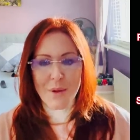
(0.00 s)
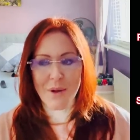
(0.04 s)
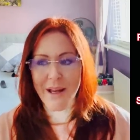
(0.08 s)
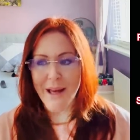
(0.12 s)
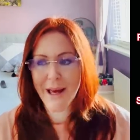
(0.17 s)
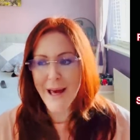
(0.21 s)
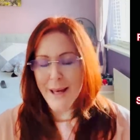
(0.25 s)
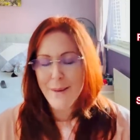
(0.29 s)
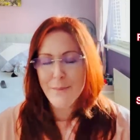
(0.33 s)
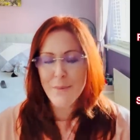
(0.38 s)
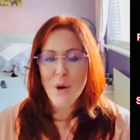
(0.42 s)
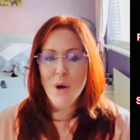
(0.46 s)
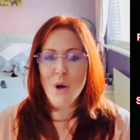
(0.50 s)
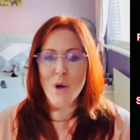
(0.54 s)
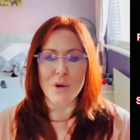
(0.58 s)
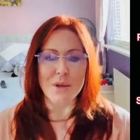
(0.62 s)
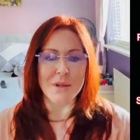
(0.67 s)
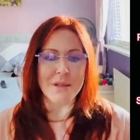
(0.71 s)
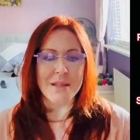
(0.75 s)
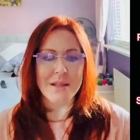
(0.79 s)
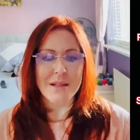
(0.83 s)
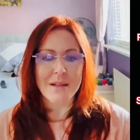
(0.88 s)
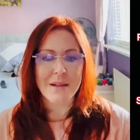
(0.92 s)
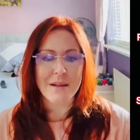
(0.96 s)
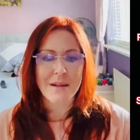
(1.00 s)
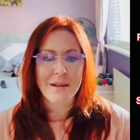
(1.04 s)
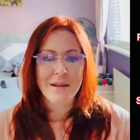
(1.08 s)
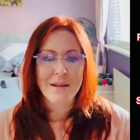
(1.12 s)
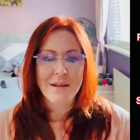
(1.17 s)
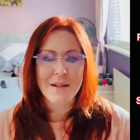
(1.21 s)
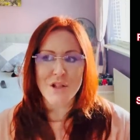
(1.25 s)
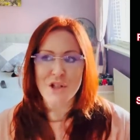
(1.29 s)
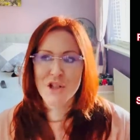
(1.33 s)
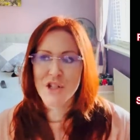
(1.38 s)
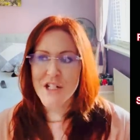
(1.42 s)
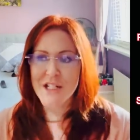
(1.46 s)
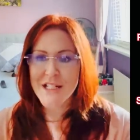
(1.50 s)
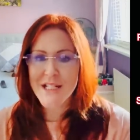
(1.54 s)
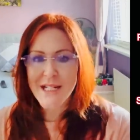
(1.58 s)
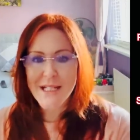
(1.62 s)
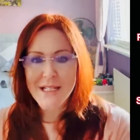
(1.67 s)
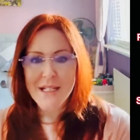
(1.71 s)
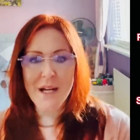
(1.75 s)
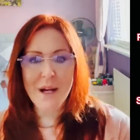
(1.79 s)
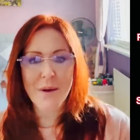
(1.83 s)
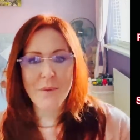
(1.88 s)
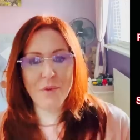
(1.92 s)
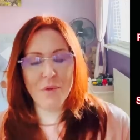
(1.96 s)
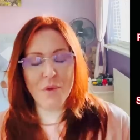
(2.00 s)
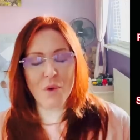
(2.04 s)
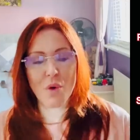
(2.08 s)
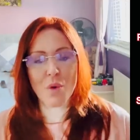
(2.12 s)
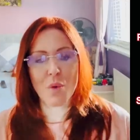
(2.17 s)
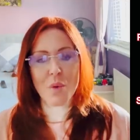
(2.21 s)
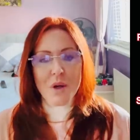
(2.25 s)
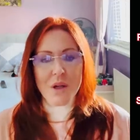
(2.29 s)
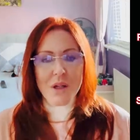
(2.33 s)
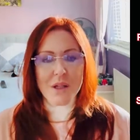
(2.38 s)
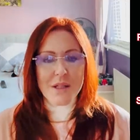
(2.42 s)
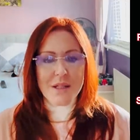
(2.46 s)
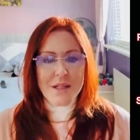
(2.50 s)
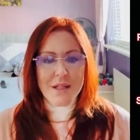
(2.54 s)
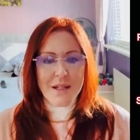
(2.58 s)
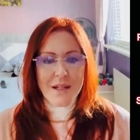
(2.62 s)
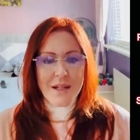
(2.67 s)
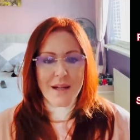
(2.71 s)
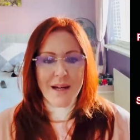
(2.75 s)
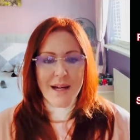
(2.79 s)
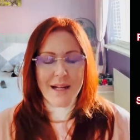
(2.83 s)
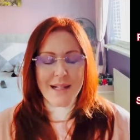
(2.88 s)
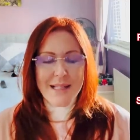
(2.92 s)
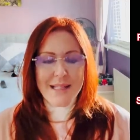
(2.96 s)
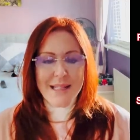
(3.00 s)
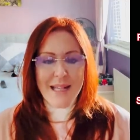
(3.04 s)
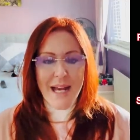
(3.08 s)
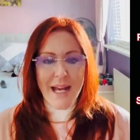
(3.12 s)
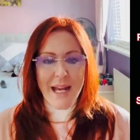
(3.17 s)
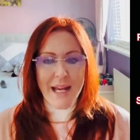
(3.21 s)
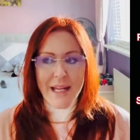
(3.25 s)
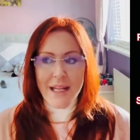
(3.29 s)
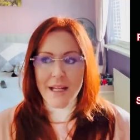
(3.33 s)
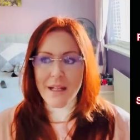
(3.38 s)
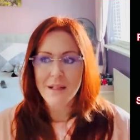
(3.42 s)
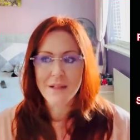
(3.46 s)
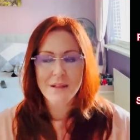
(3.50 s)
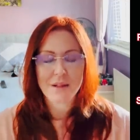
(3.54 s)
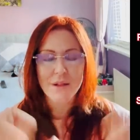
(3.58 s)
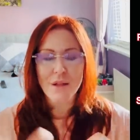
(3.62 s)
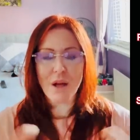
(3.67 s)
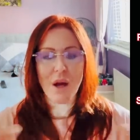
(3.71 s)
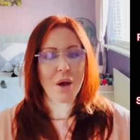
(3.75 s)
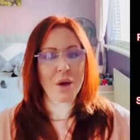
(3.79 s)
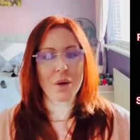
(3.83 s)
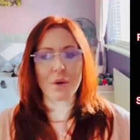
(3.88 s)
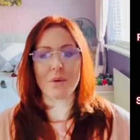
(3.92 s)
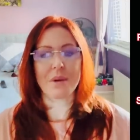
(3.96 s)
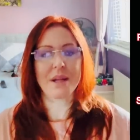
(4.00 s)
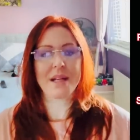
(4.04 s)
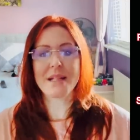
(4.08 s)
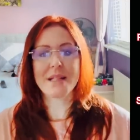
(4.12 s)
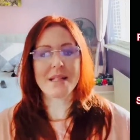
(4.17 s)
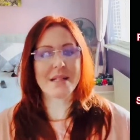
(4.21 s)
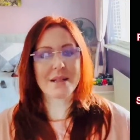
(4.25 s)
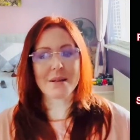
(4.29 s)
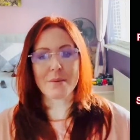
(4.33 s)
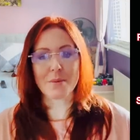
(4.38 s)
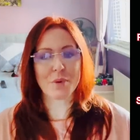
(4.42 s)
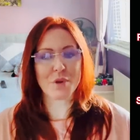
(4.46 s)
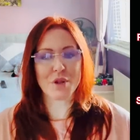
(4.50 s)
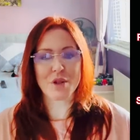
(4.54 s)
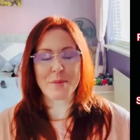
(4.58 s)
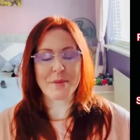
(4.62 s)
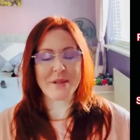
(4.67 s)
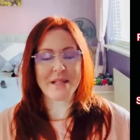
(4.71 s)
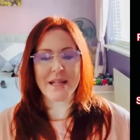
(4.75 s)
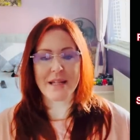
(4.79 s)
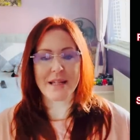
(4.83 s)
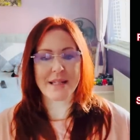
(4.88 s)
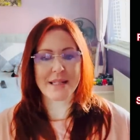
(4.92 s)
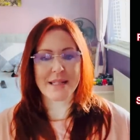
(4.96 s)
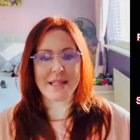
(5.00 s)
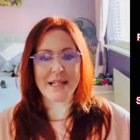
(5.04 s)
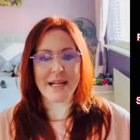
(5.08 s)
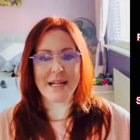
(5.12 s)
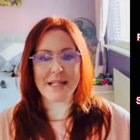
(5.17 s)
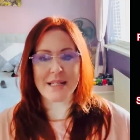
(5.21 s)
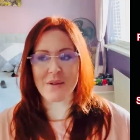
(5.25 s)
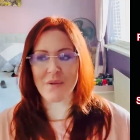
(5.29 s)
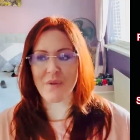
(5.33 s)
Kate Moss, she did come forward and say, no, he didn't push me down the stairs.